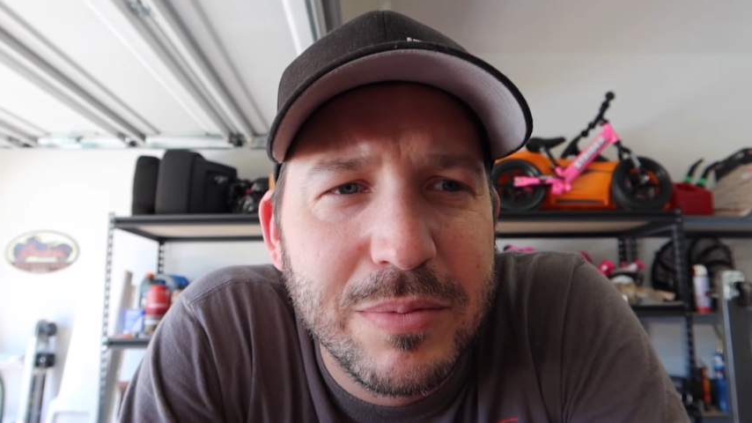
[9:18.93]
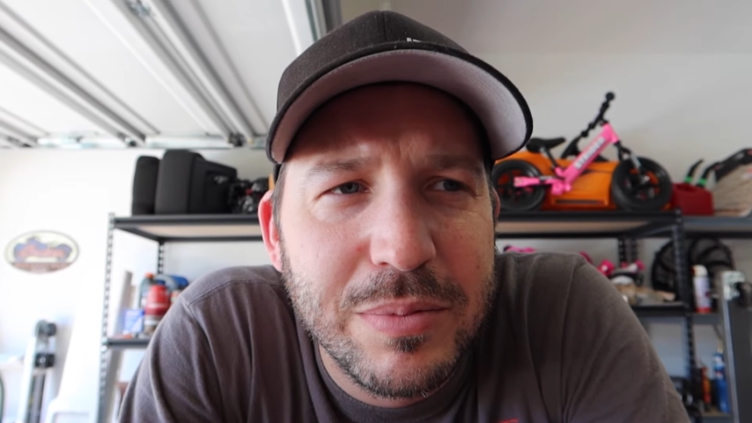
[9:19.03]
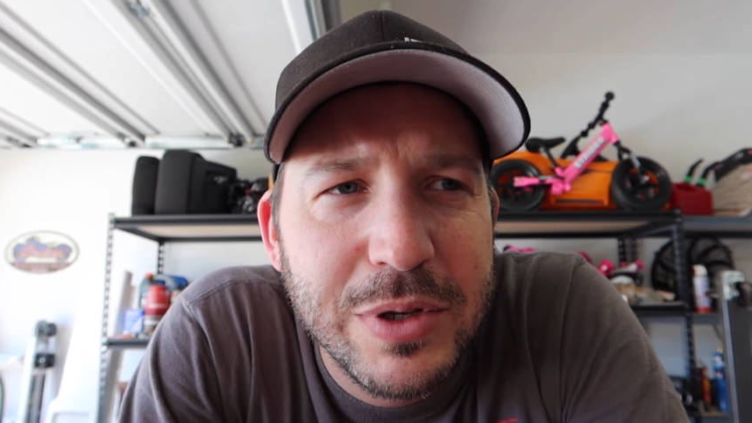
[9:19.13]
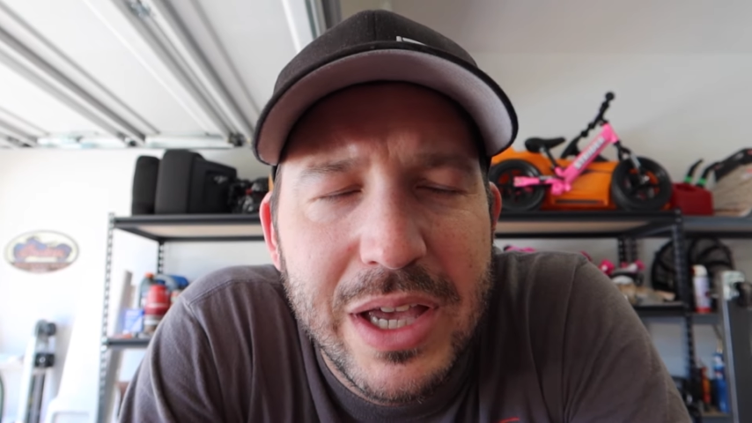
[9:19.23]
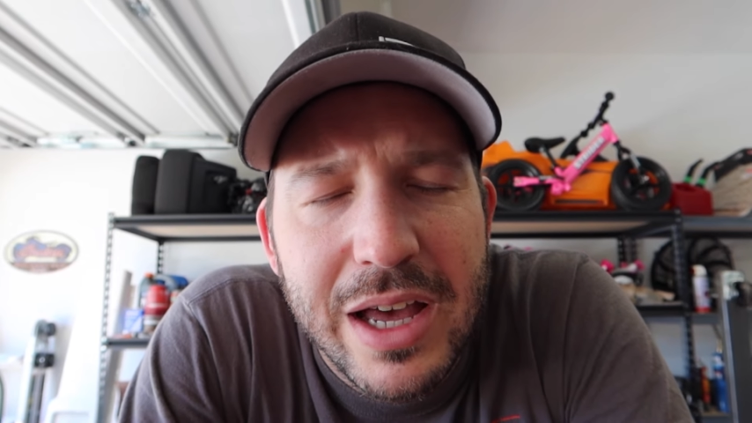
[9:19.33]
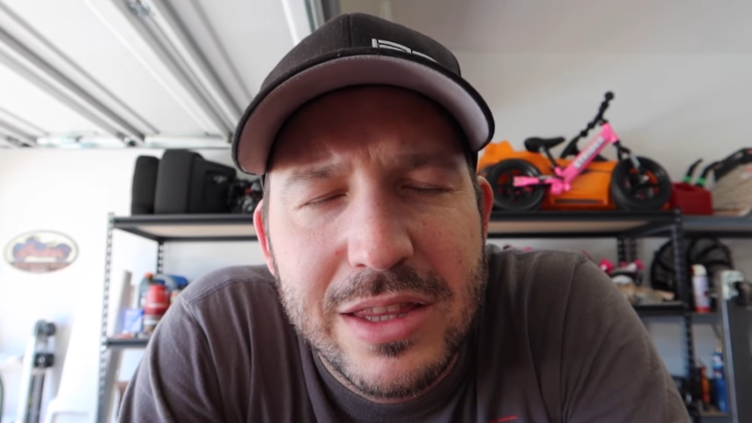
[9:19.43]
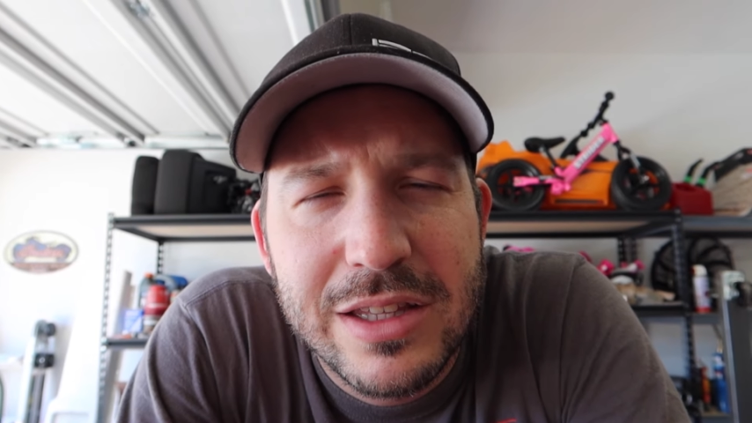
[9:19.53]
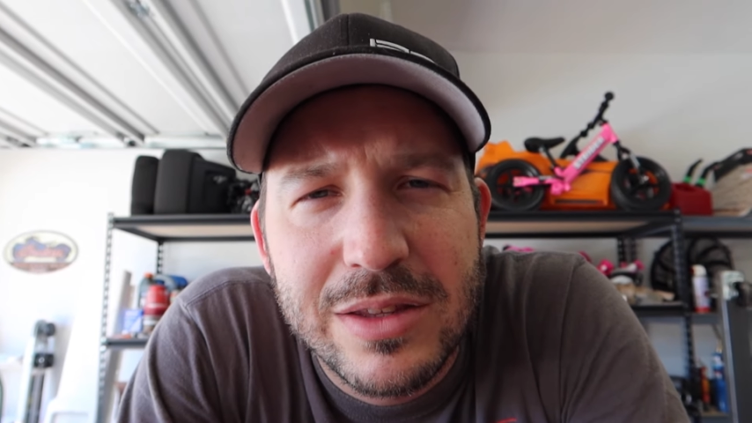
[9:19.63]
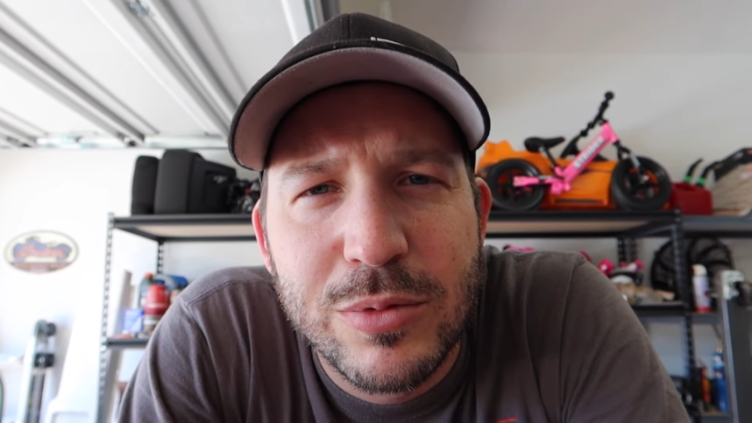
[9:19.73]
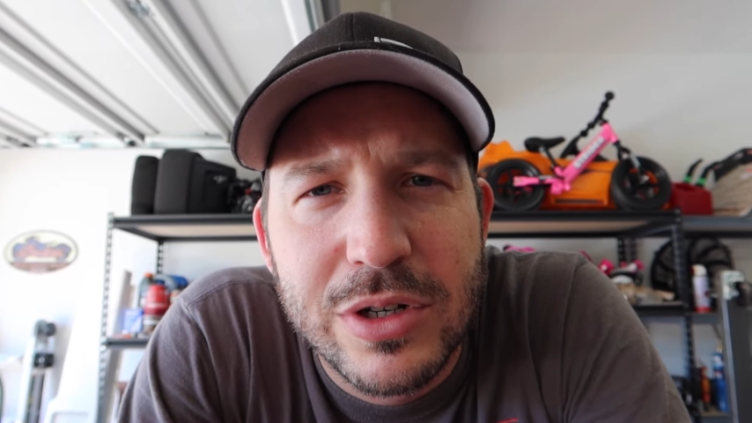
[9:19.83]
But yeah, I
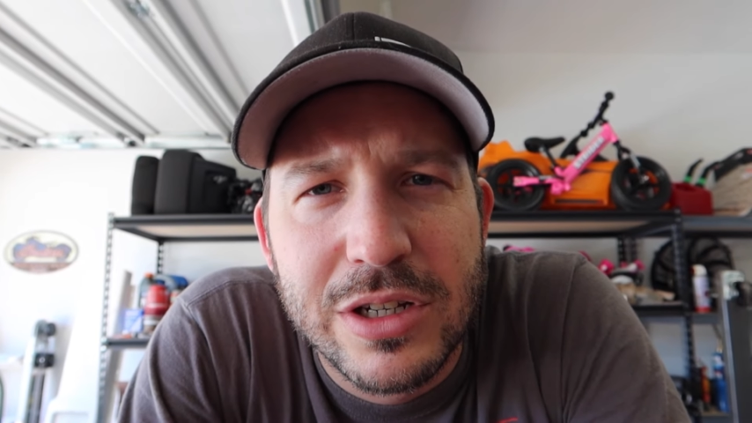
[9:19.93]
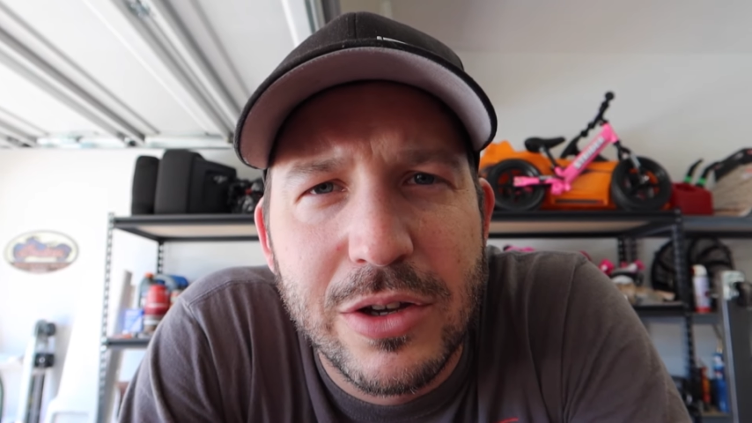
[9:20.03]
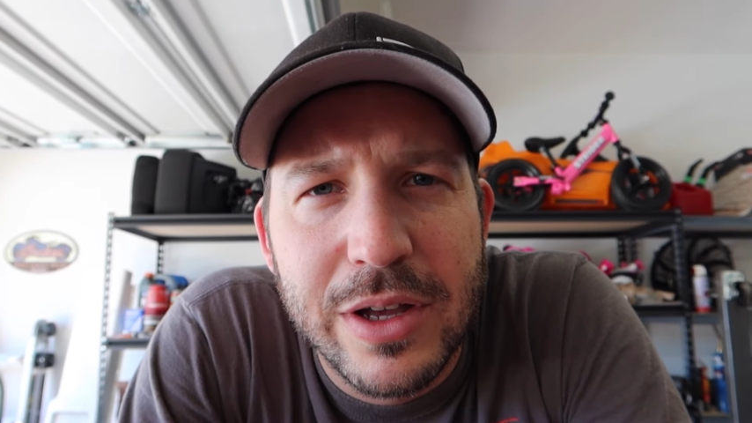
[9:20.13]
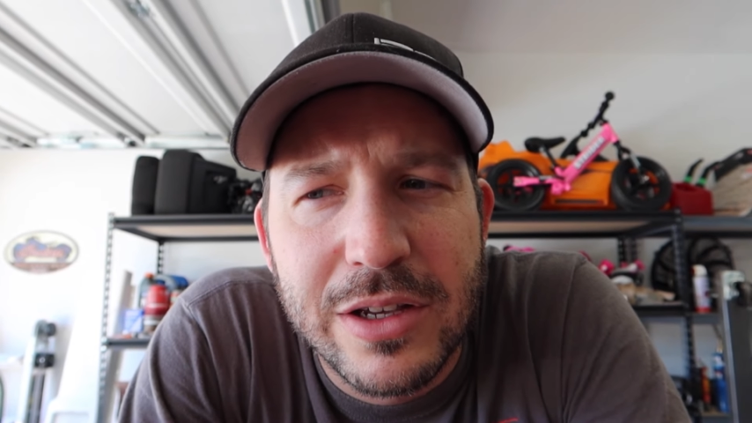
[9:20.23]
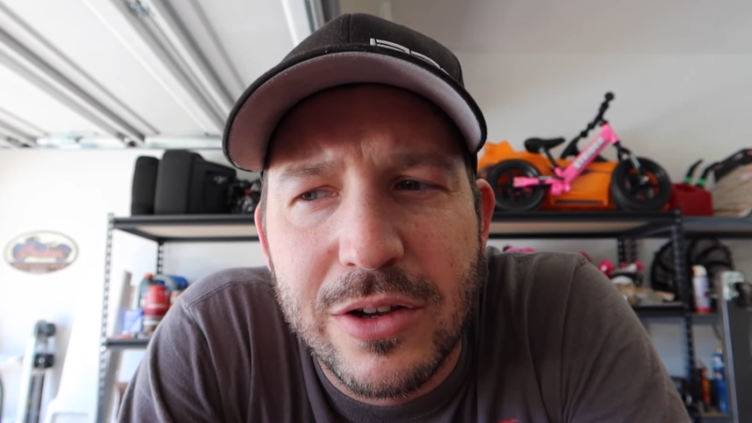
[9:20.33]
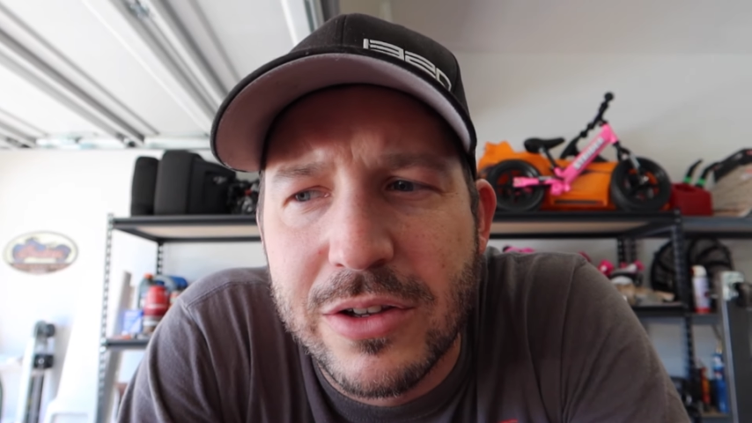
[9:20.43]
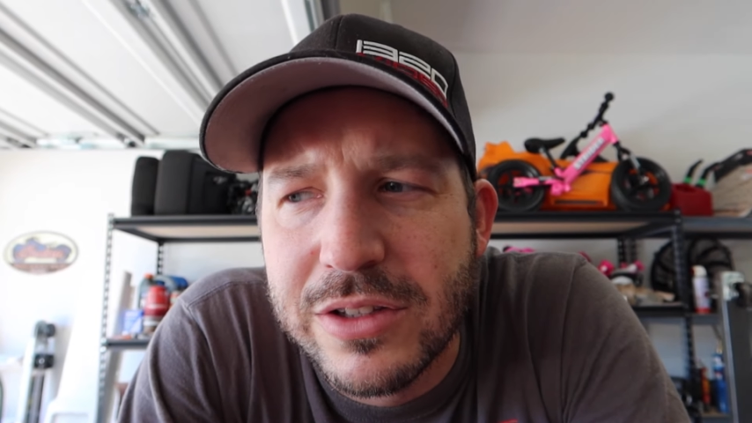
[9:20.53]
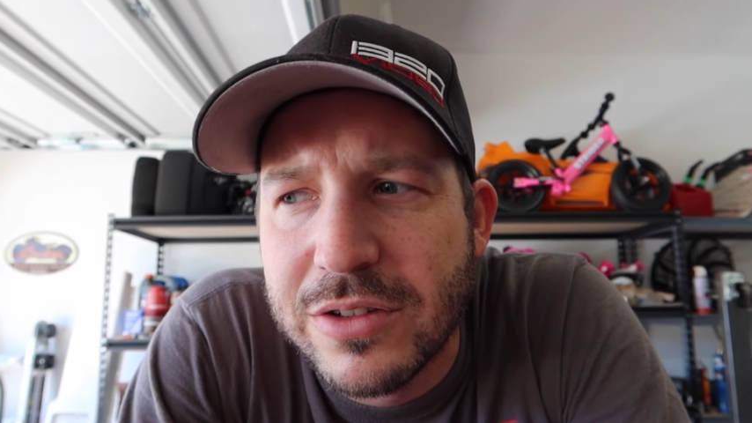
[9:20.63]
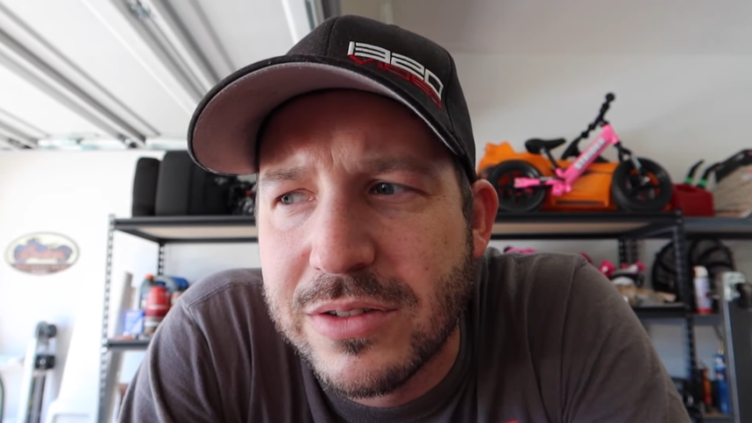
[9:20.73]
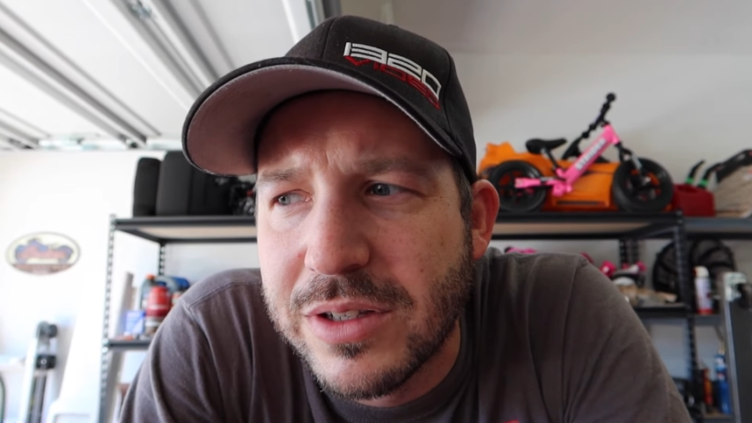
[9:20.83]
think we're gonna go ahead and call
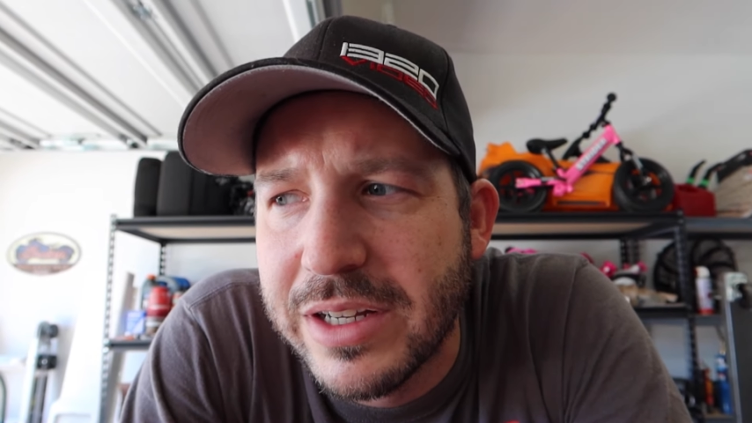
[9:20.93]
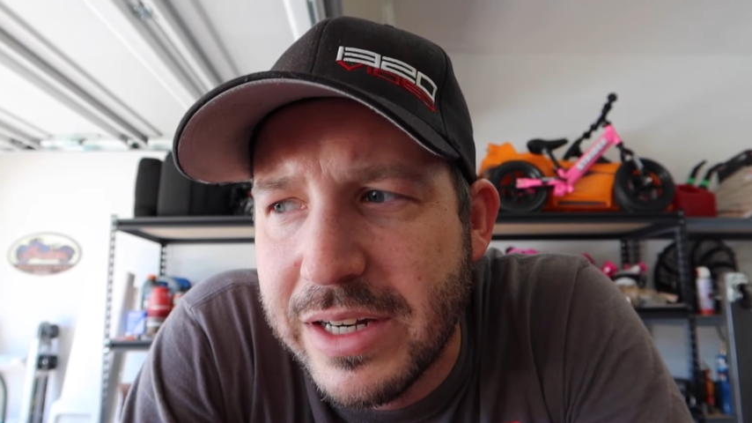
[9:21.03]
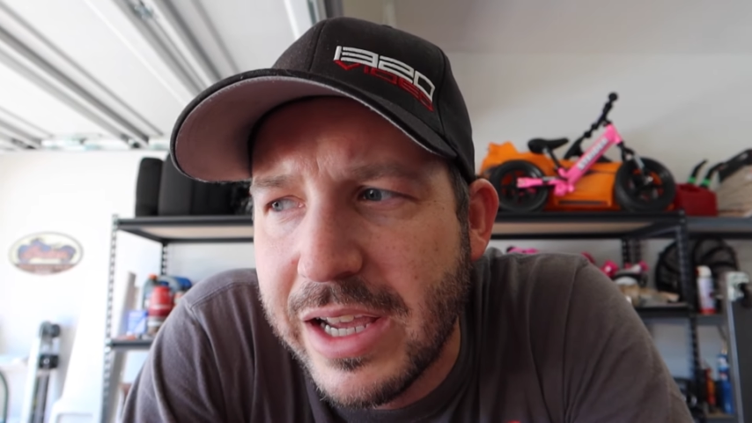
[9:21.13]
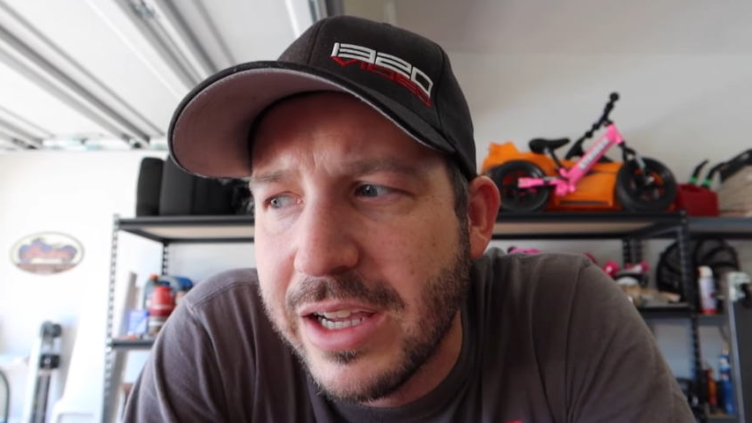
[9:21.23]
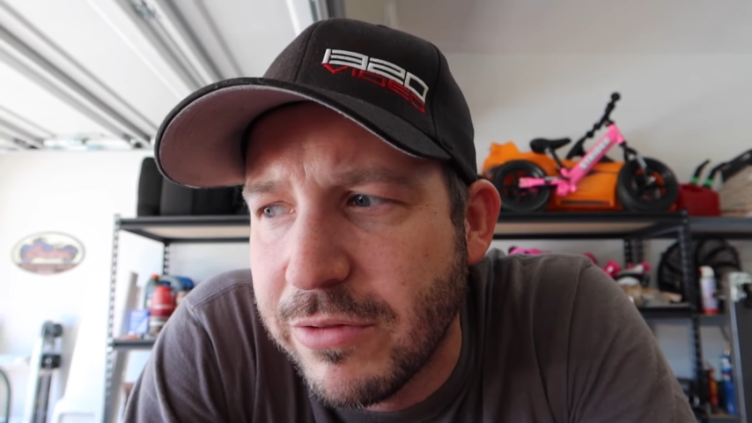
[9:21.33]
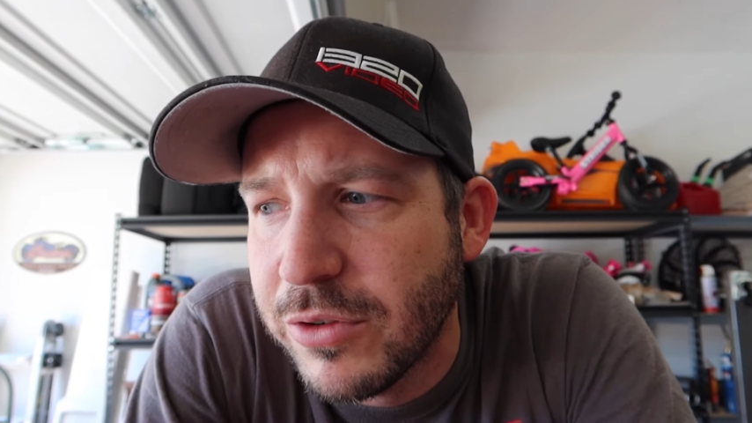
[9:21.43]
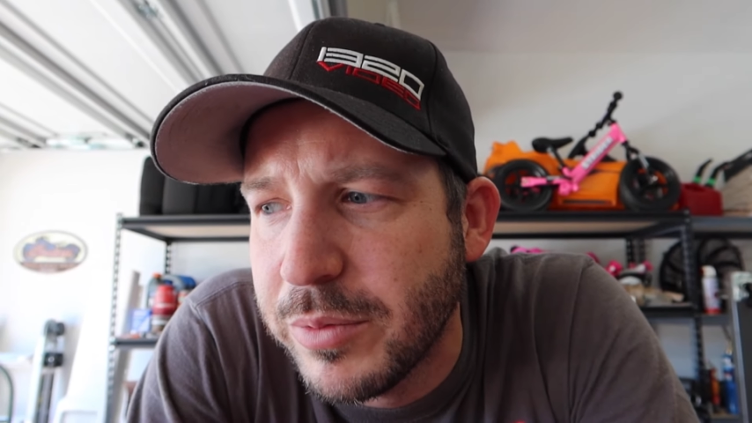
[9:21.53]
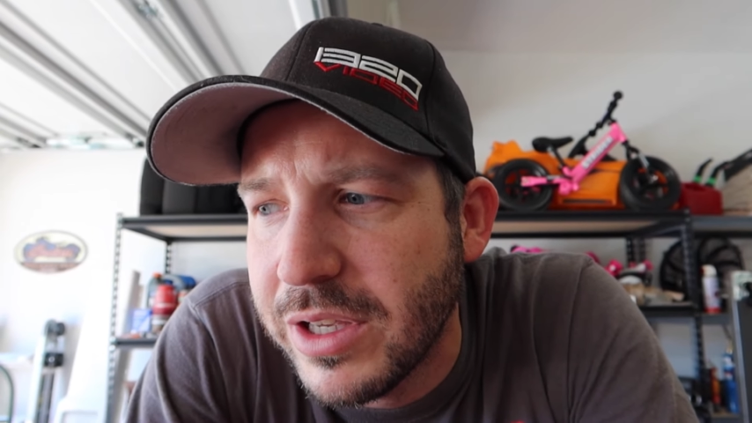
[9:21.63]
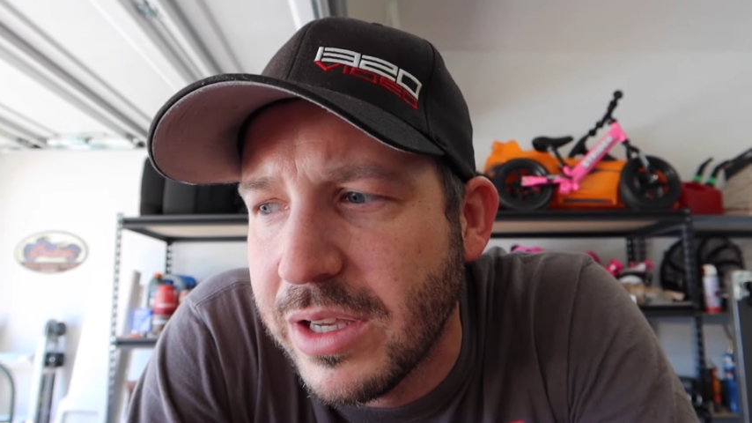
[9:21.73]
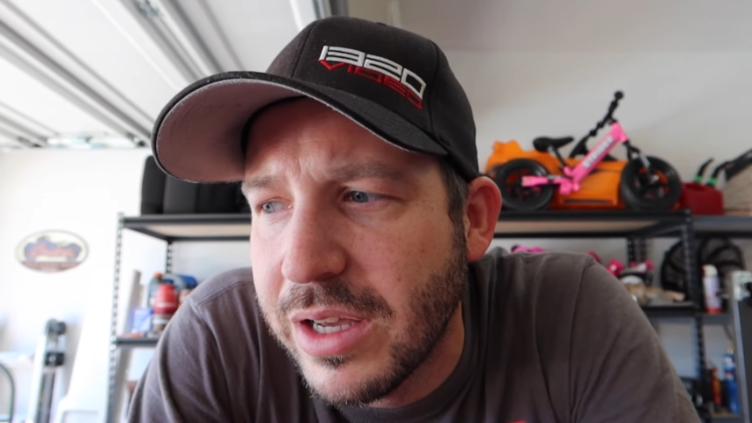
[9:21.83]
this a day for
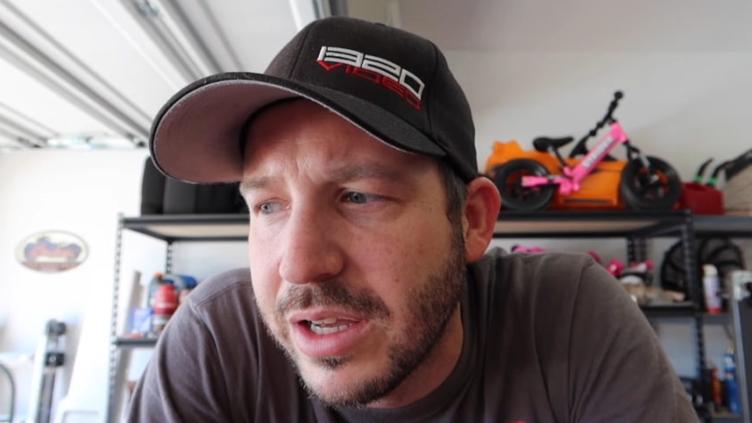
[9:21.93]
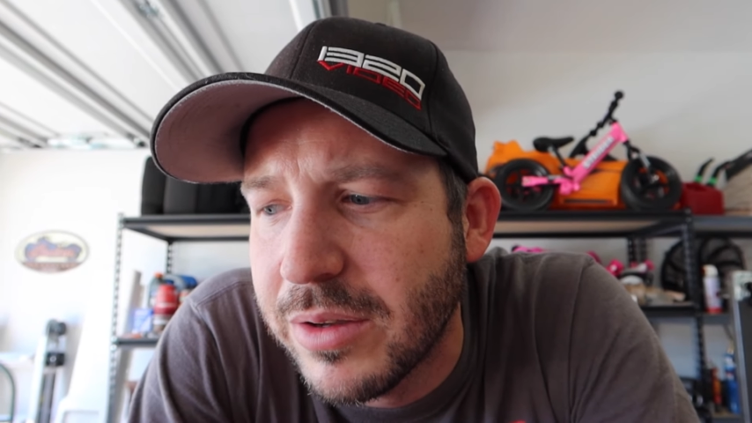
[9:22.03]
me.